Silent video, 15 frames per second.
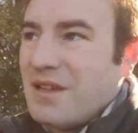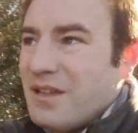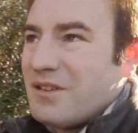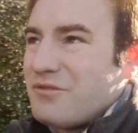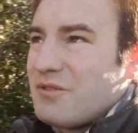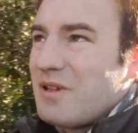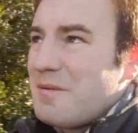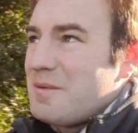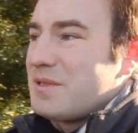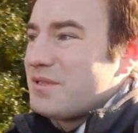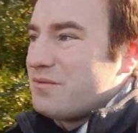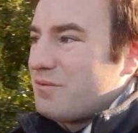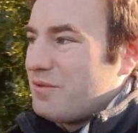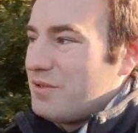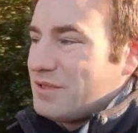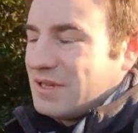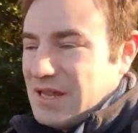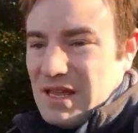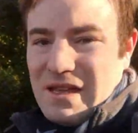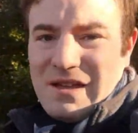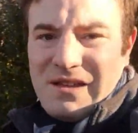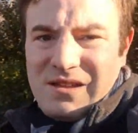As we come into the woods
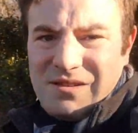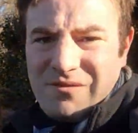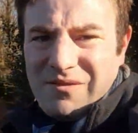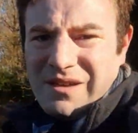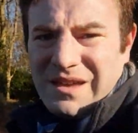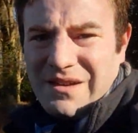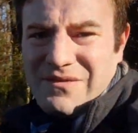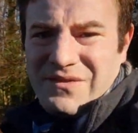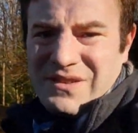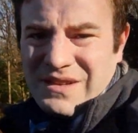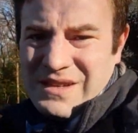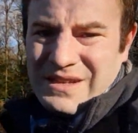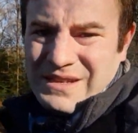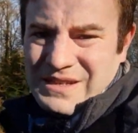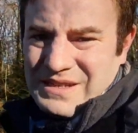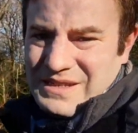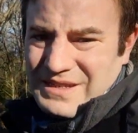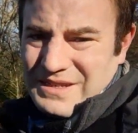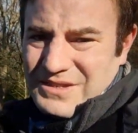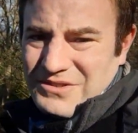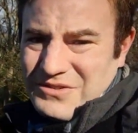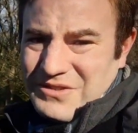here, we have
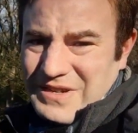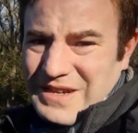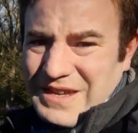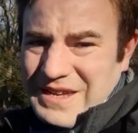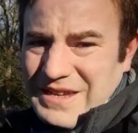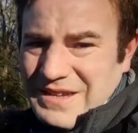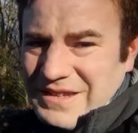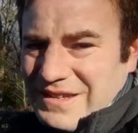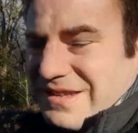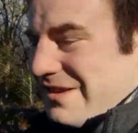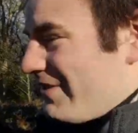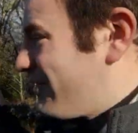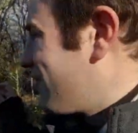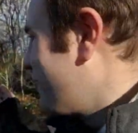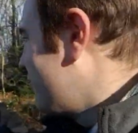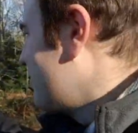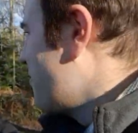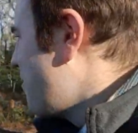this tree here, and it's called the